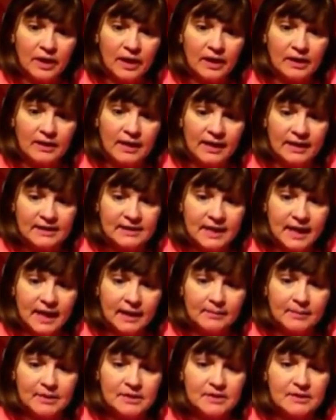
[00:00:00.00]
a lot of
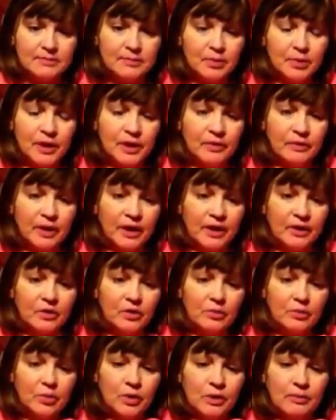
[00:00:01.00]
time in spring, right?
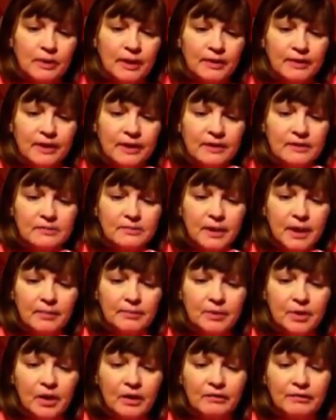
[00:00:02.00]
Oop, one of my things
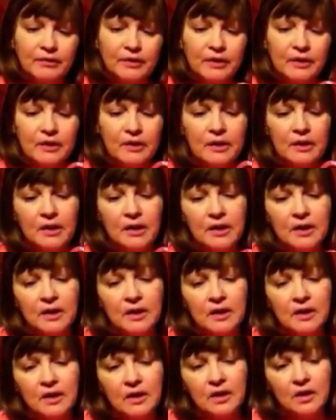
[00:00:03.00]
popped off.
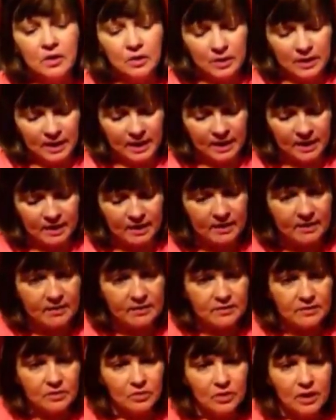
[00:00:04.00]
Okay,
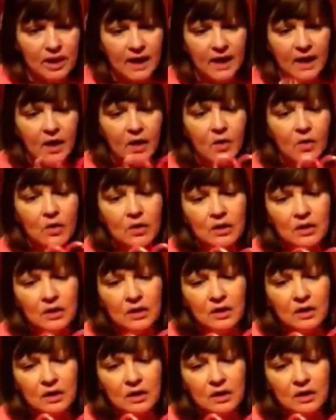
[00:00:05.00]
so now